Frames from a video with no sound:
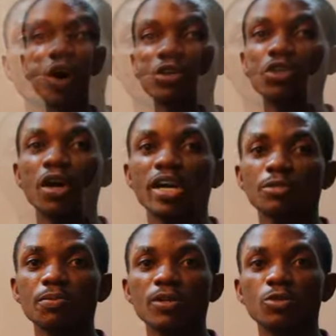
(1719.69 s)
On your
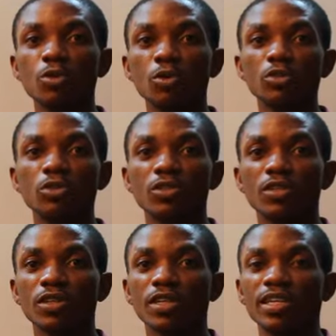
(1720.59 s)
express road,
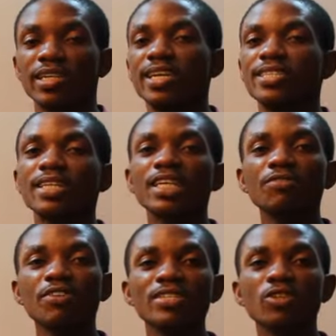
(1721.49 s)
there is an
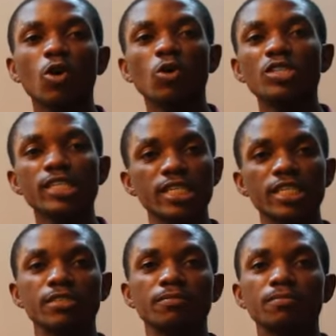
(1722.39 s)
event called
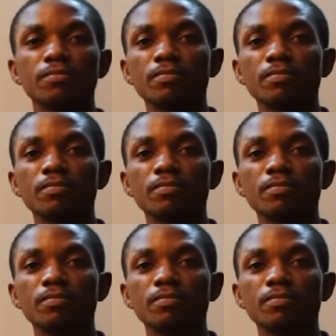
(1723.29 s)
skidding.